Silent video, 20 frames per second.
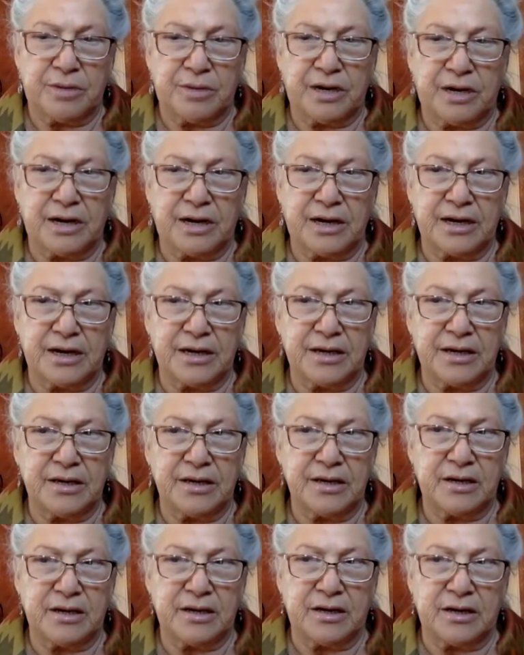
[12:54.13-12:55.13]

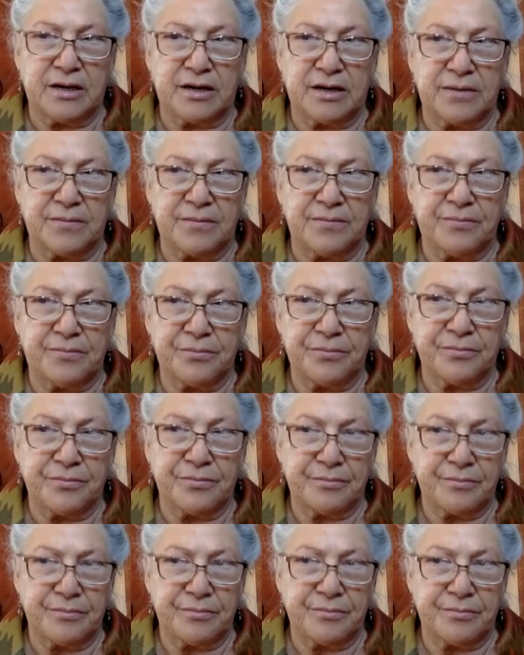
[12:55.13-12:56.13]
by
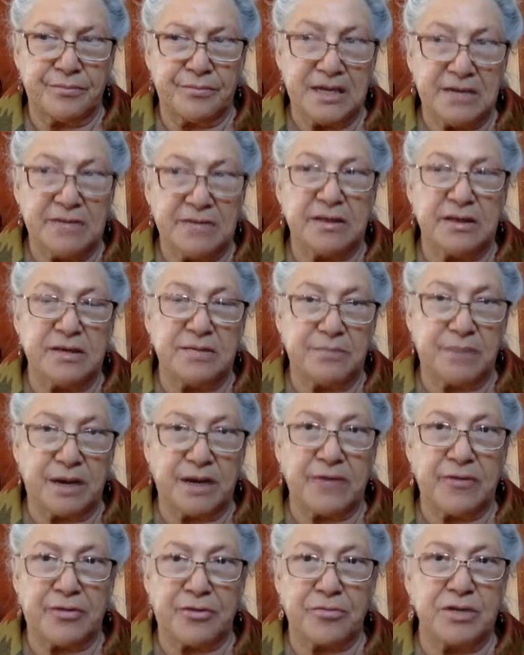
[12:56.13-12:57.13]
mainly
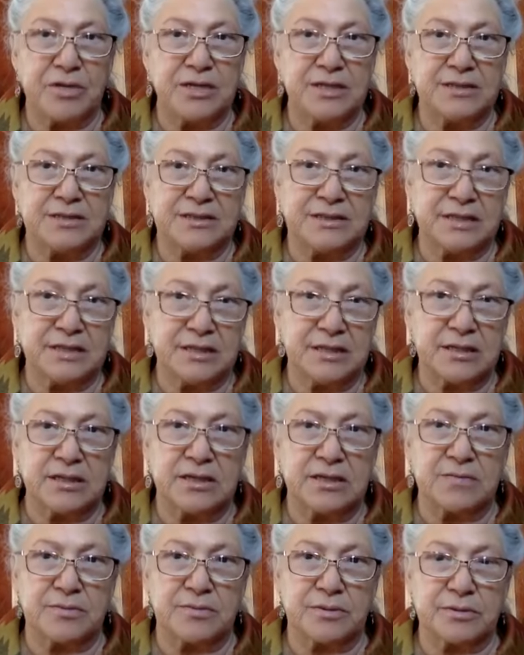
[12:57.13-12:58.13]
by 3 seed
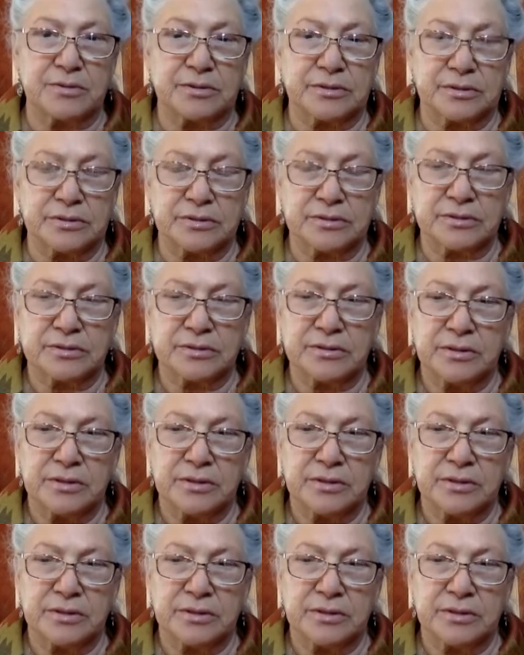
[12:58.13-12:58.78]
keepers.